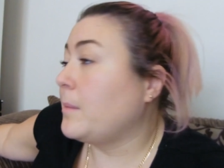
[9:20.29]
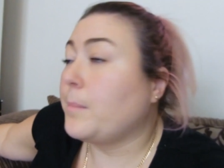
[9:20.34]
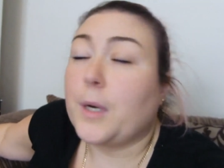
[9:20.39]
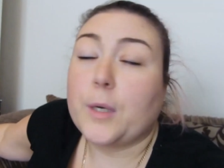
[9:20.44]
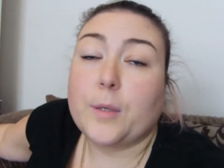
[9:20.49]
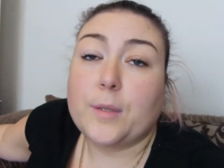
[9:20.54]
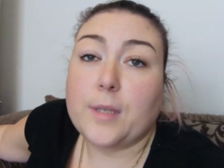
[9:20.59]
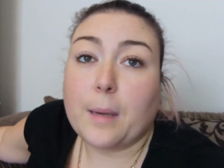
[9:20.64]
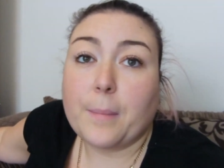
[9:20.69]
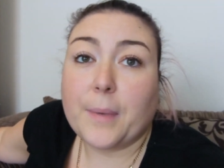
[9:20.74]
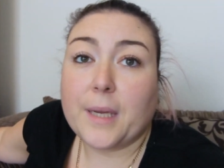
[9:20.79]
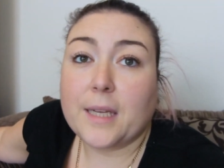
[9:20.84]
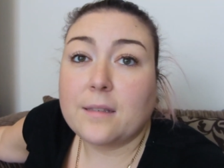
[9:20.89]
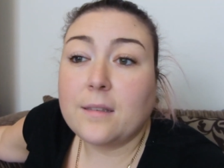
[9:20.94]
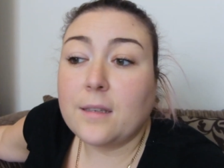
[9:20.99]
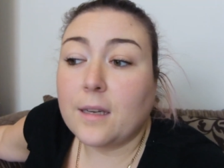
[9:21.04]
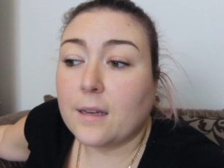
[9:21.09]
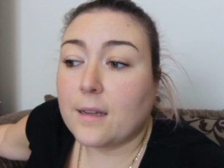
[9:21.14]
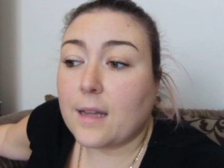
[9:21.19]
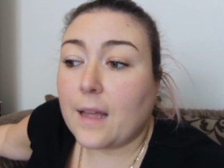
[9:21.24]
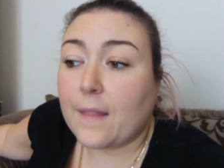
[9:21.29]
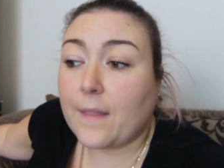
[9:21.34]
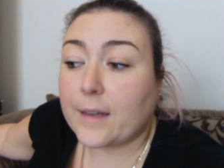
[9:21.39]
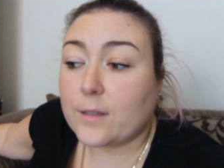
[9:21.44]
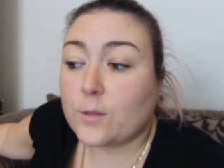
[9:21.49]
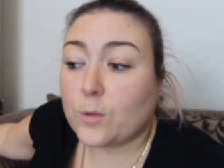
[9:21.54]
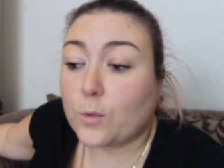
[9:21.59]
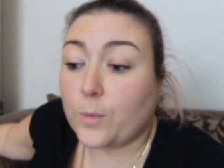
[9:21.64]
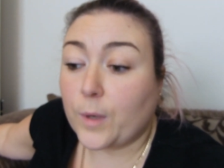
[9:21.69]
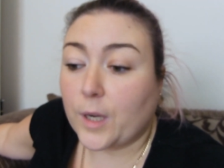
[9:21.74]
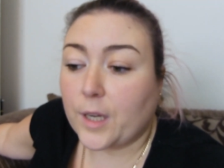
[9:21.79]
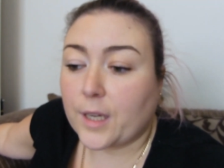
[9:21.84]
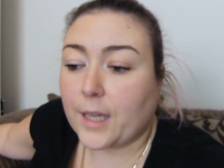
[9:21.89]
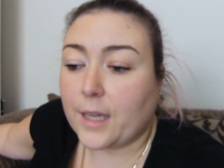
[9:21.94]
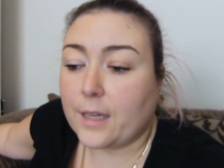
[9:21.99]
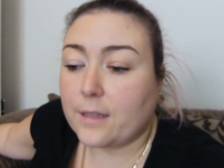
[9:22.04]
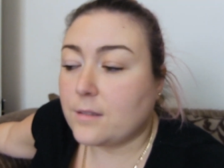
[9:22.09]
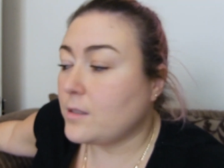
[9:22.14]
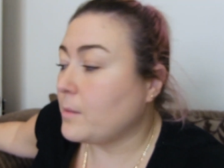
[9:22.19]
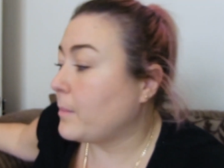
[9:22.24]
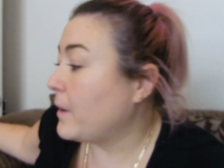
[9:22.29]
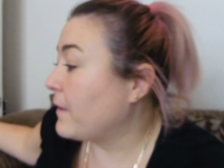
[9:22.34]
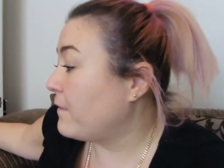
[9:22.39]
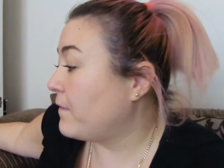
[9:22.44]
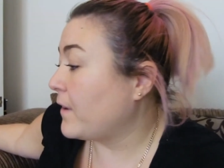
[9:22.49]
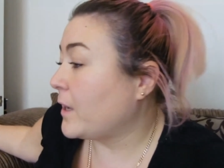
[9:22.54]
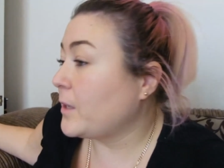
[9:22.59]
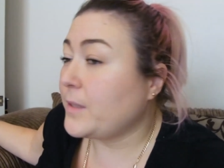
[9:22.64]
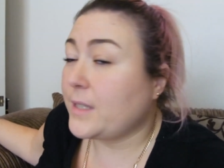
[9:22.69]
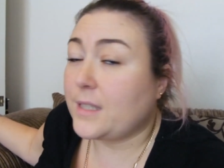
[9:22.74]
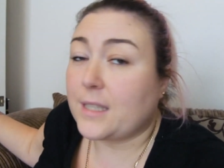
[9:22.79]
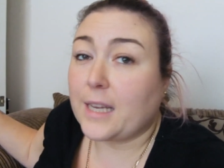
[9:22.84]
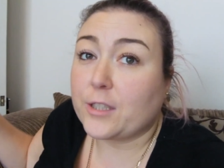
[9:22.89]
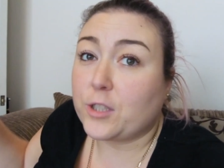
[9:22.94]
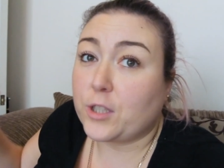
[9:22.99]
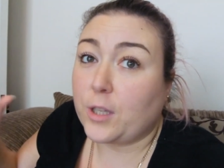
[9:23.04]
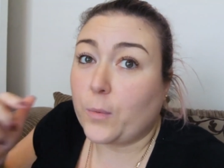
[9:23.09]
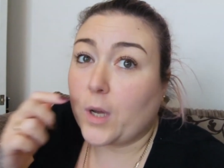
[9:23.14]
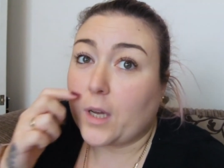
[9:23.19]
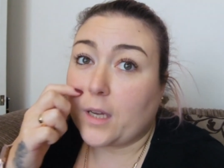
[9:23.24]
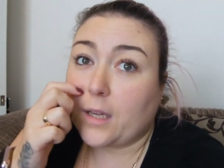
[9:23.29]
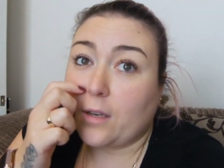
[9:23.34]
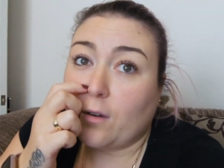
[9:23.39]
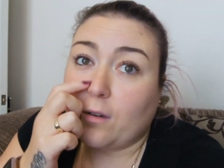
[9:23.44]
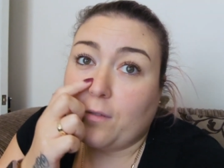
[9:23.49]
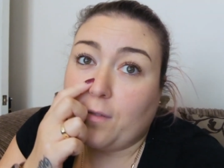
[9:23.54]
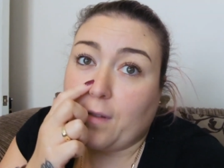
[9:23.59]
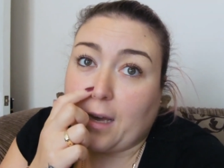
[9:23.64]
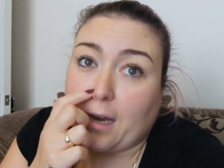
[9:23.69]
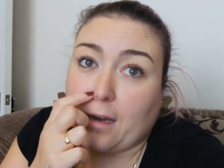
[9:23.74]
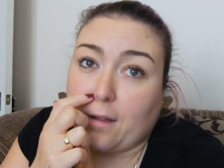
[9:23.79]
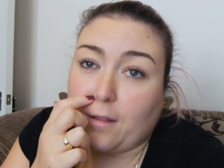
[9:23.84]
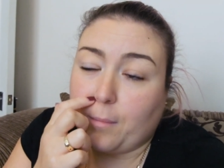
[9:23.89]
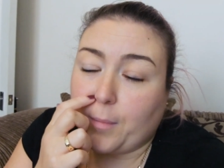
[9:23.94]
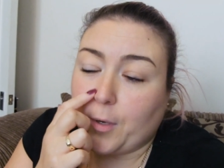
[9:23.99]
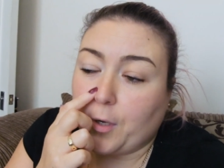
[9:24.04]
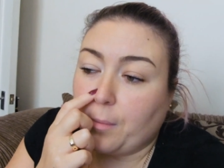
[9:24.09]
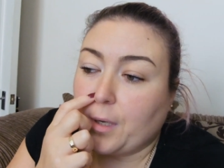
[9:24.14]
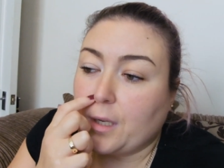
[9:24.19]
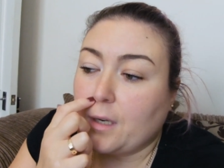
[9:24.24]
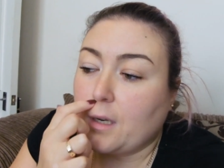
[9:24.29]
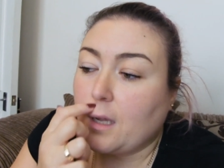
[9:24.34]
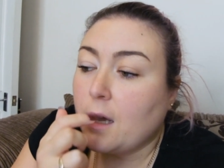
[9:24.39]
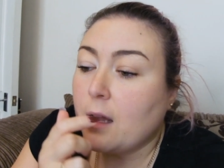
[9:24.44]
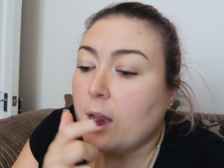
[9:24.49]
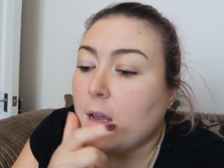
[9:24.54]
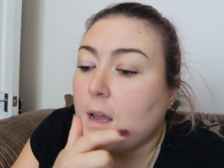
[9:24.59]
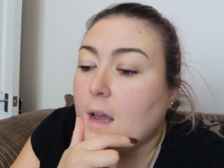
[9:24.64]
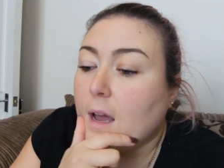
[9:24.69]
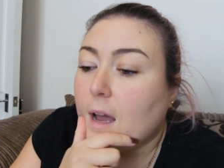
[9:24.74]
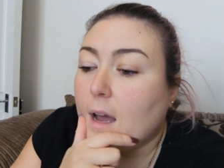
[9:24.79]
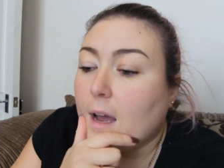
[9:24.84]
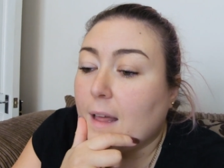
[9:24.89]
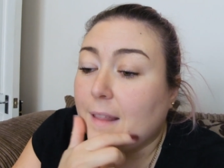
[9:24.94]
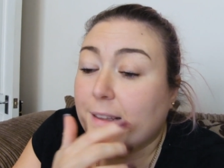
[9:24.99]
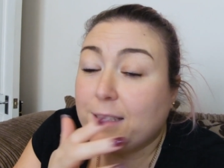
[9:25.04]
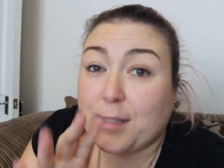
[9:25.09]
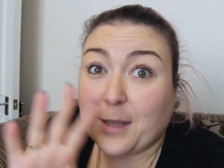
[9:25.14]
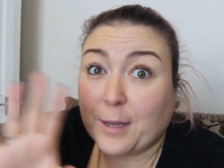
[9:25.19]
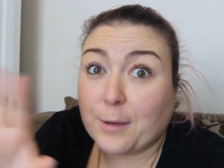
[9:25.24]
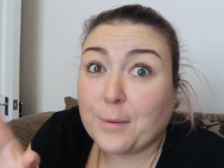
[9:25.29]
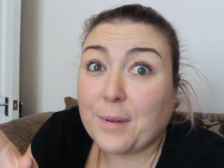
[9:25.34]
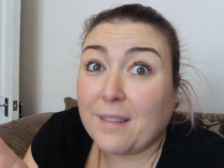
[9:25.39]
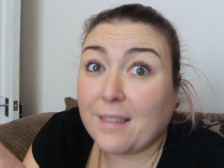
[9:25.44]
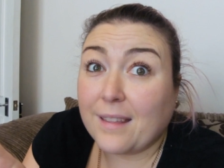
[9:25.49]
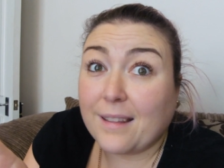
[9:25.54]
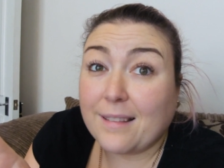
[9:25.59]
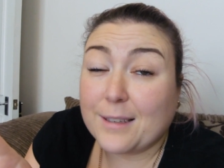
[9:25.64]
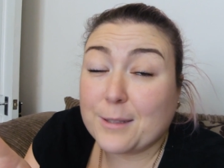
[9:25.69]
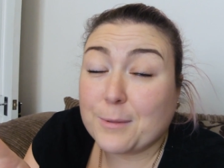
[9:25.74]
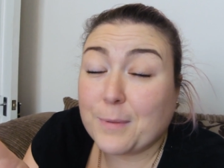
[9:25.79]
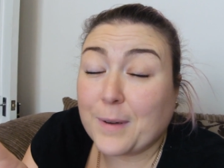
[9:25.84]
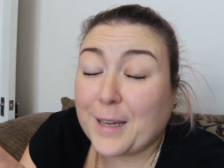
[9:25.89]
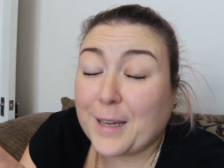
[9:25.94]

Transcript: the modem in and that's all working. So my phone is actually working off of that at the moment. Uh, it's the only thing that's